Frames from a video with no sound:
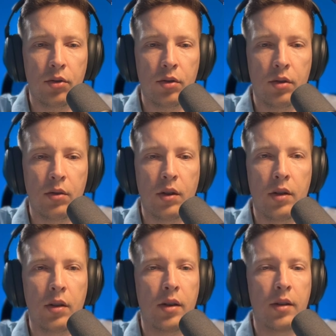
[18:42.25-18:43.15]
Okay,
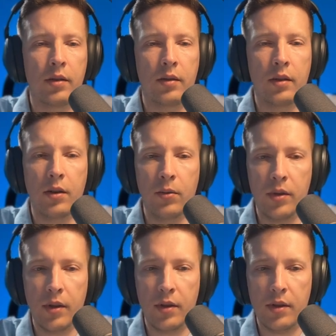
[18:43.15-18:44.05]
yeah, now it
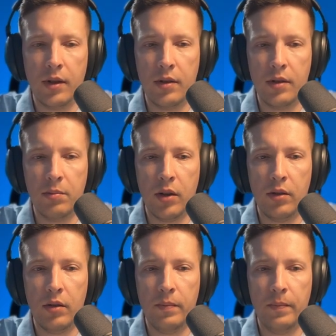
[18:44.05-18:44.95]
understands this pattern.